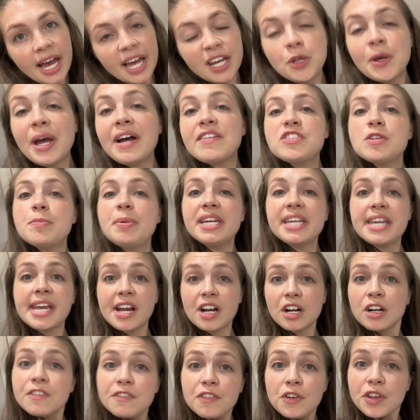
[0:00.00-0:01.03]
And you have to be
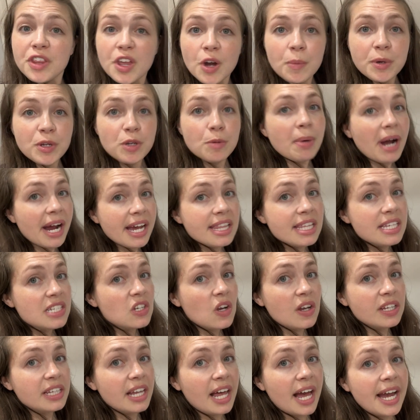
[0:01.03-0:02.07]
careful though when you buy these
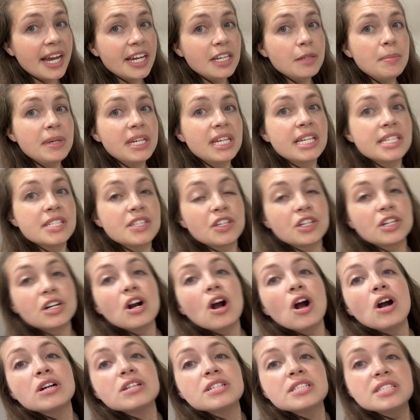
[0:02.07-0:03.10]
online because there
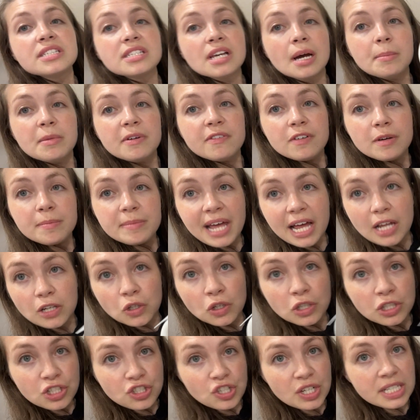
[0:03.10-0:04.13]
are some of them that
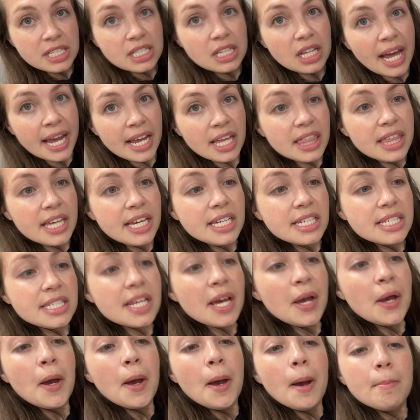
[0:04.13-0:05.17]
look just like this,
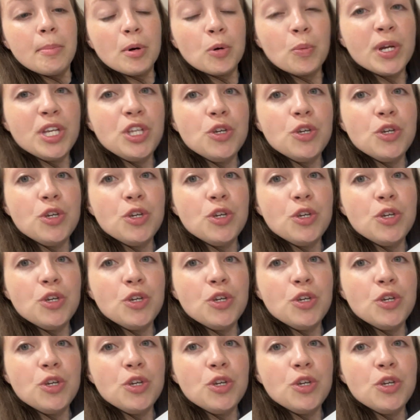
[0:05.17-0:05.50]
but when